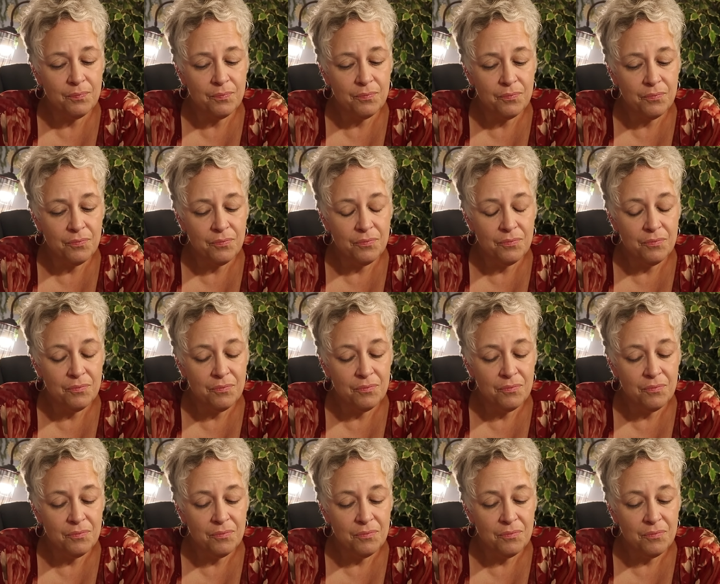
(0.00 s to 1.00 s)

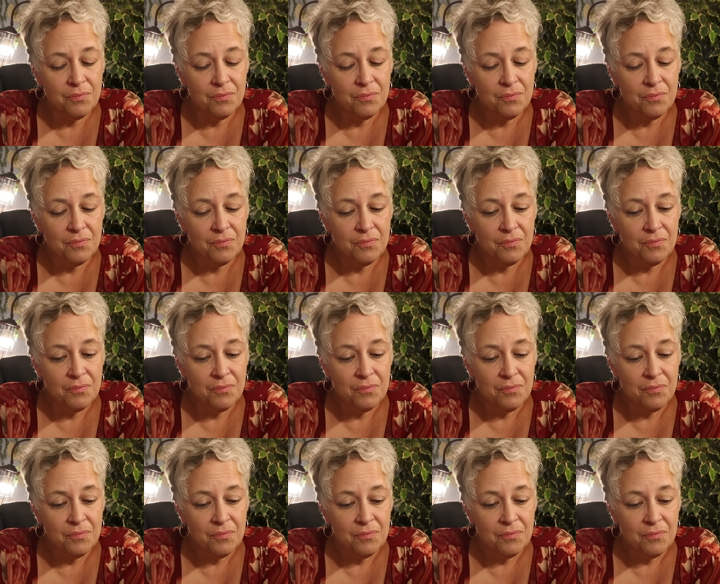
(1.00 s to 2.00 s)

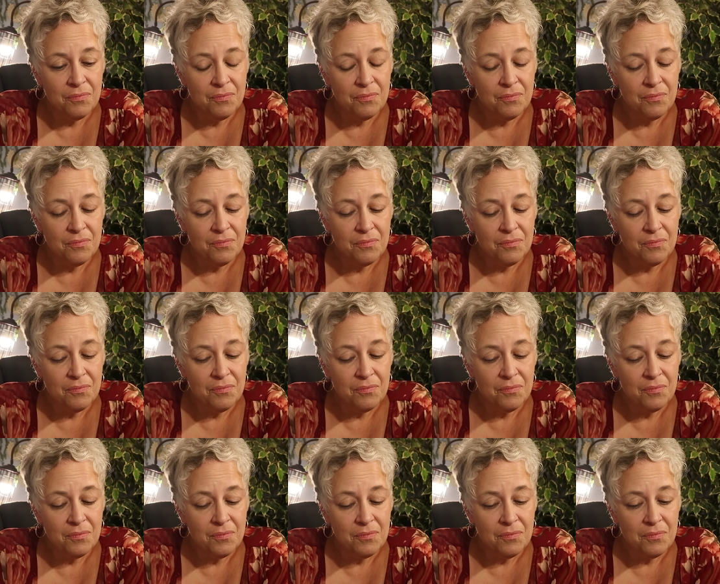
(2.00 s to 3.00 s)

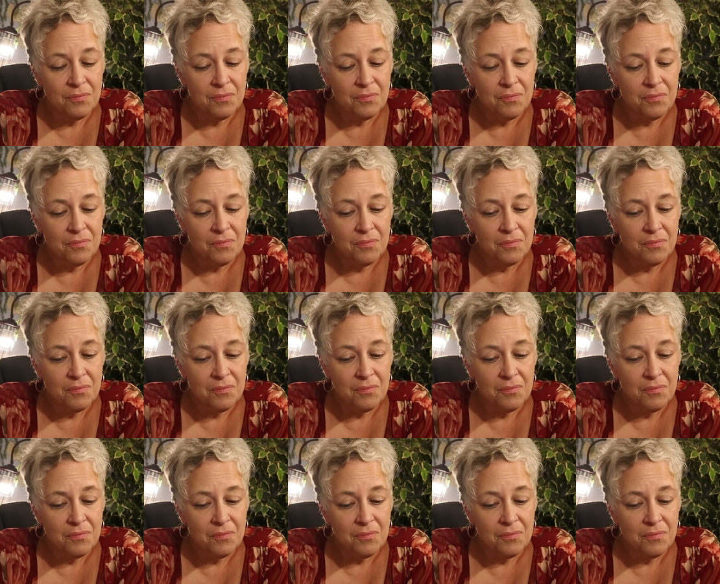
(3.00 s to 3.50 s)
(silence)